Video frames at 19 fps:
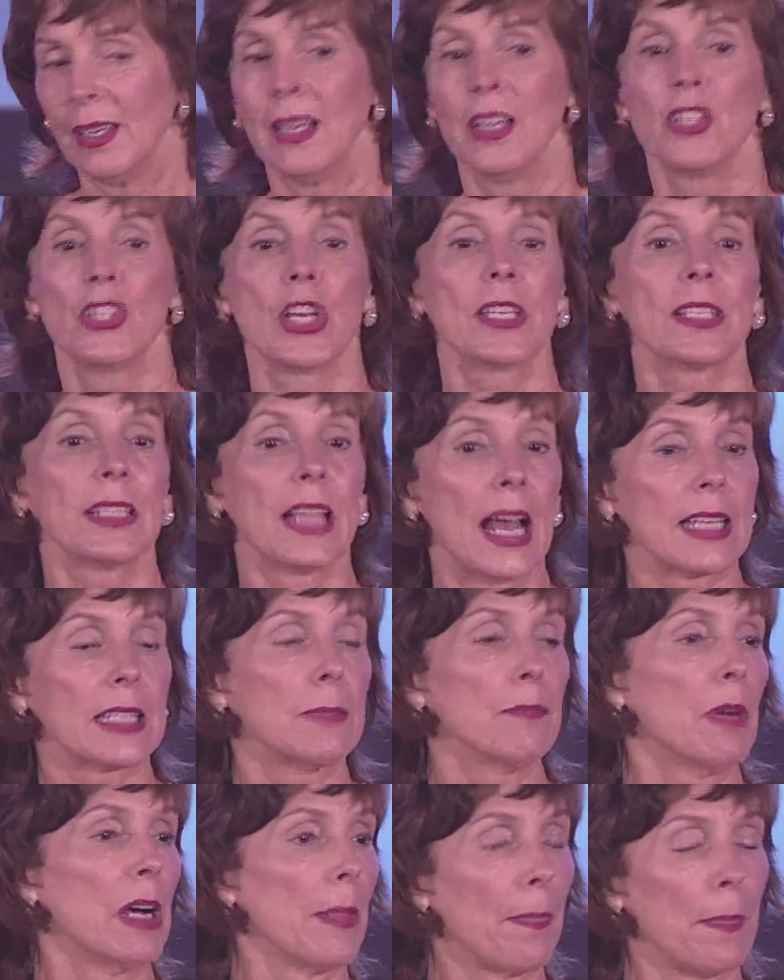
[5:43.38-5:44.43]
Just last
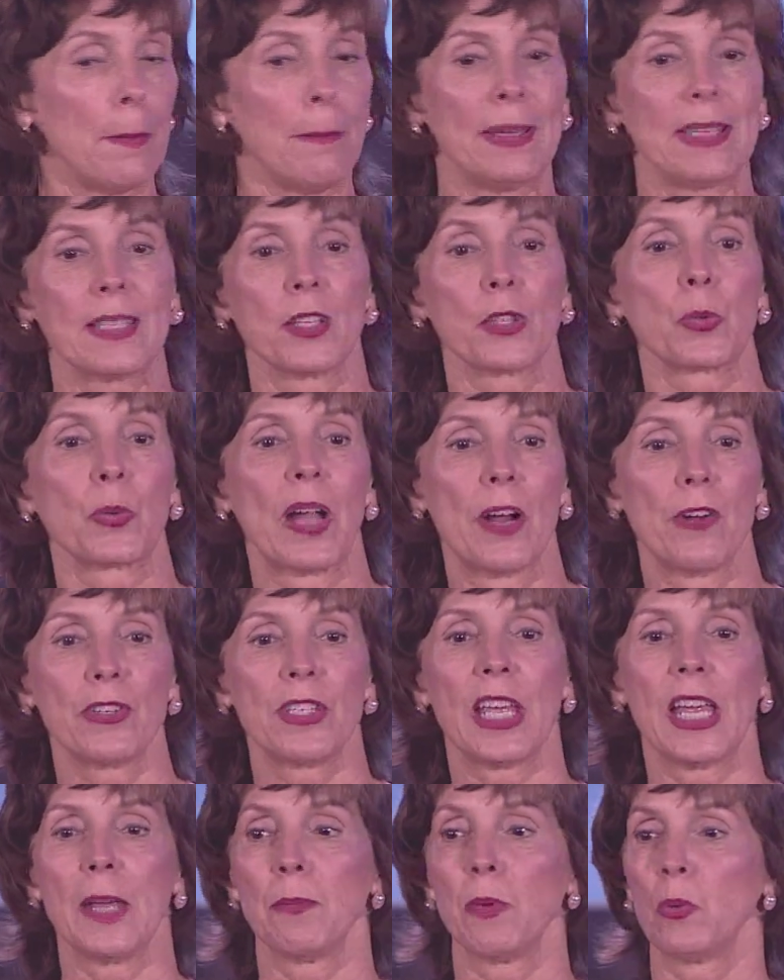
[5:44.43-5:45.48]
month, the Business
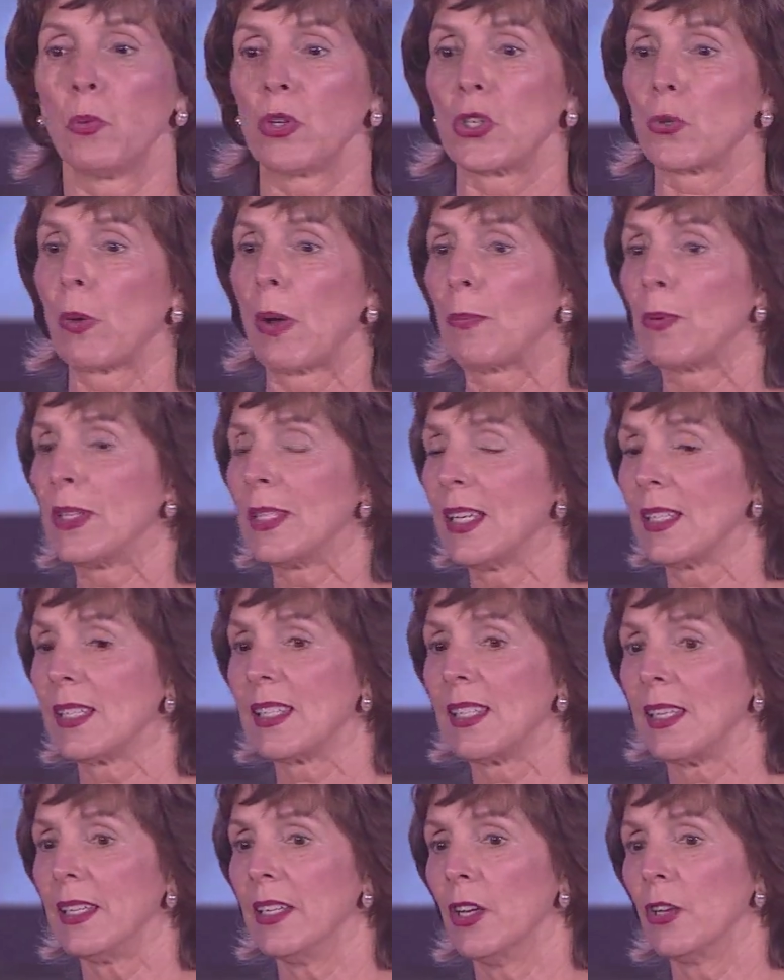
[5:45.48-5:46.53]
Roundtable, which represents
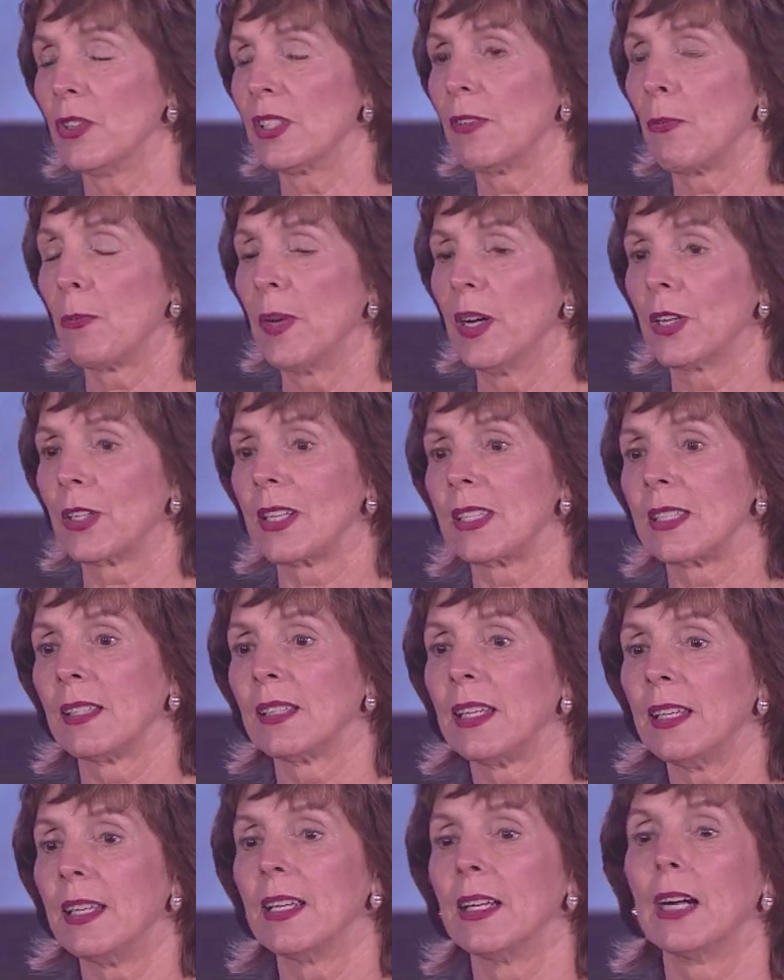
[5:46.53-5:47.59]
CEOs of America's
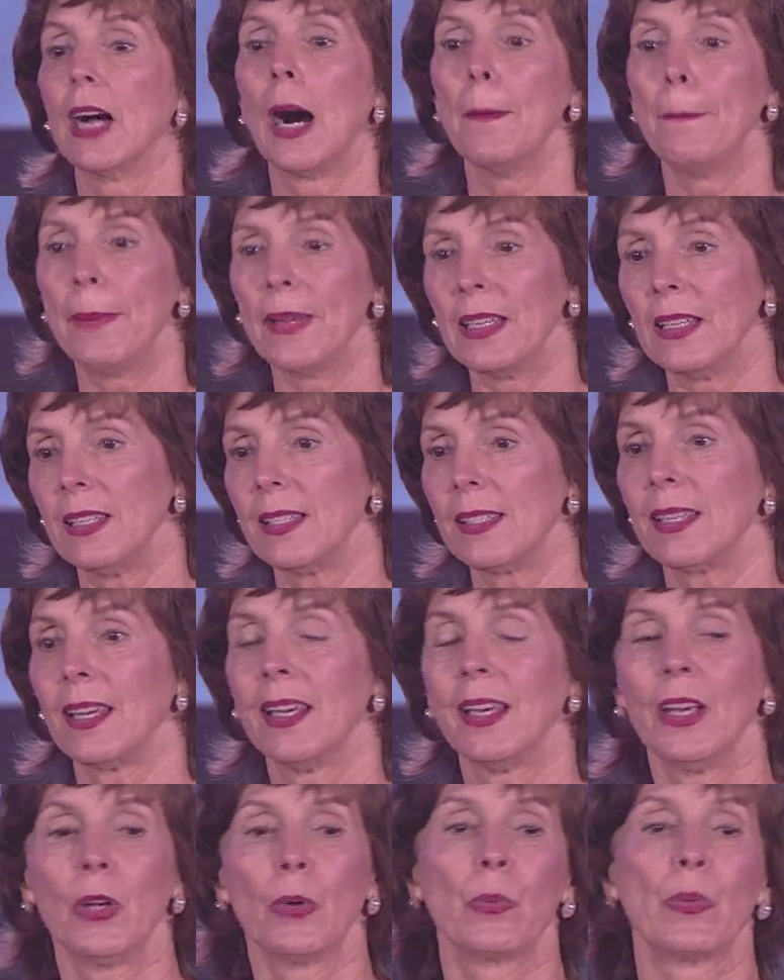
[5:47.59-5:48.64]
leading companies,
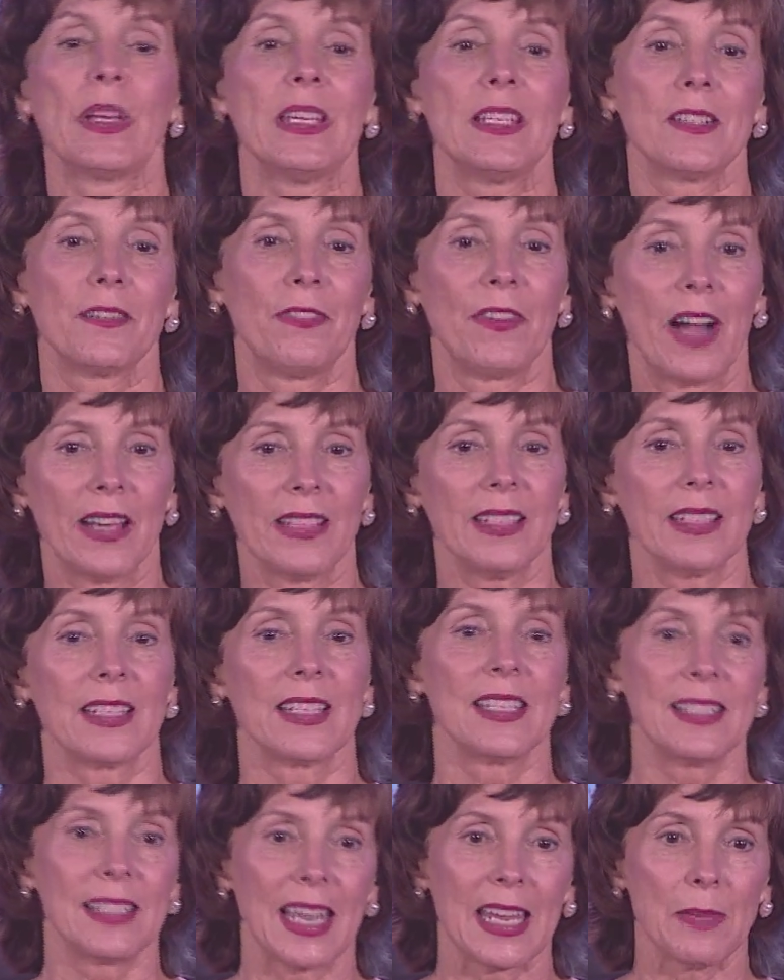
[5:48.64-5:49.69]
redefined its
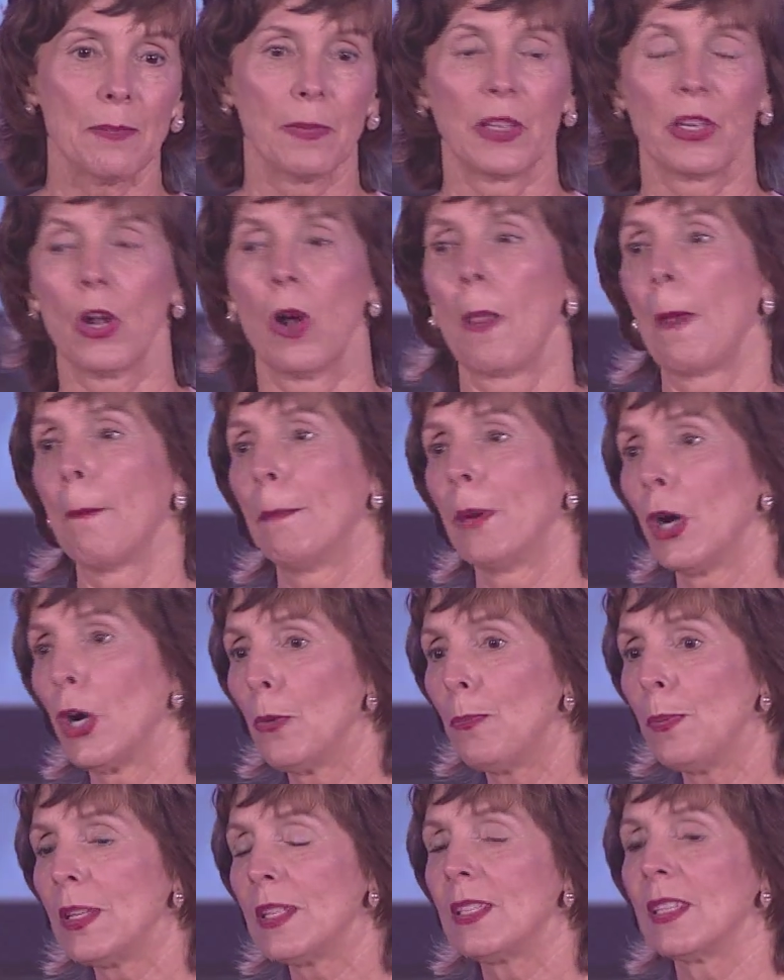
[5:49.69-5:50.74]
statement on the
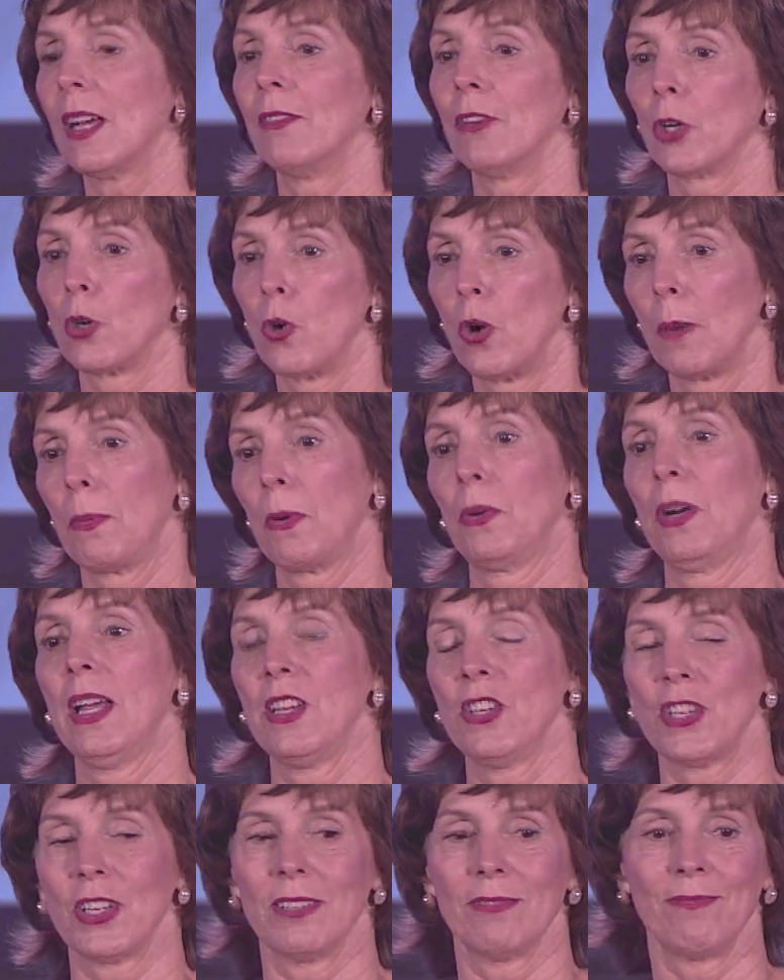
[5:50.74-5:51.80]
purpose of a
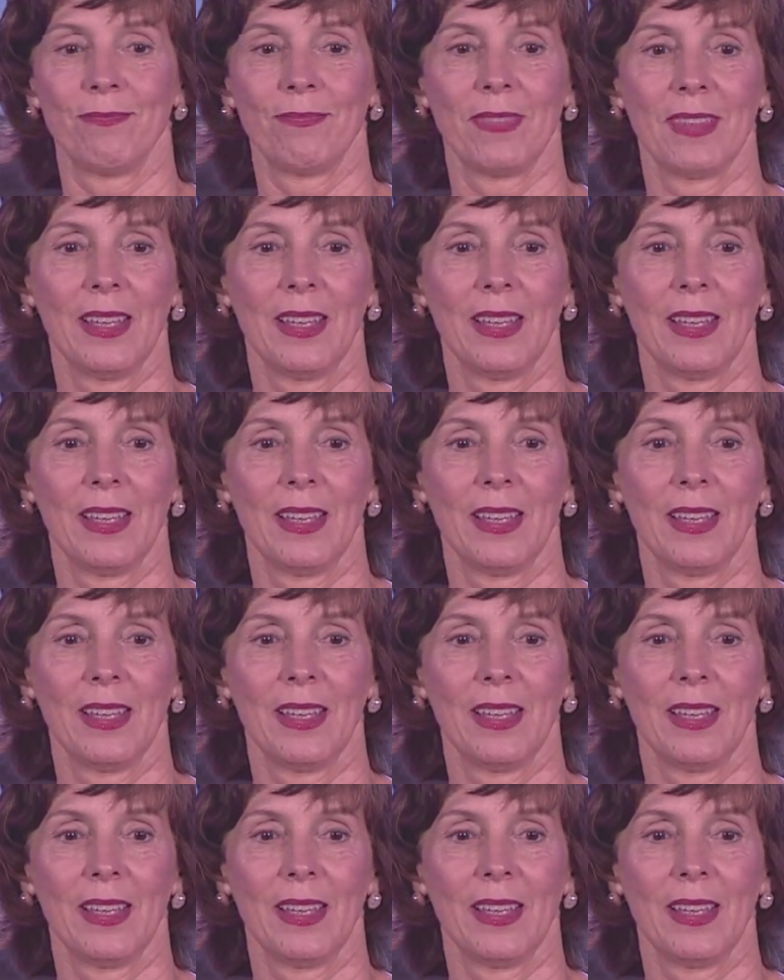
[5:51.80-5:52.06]
corporation.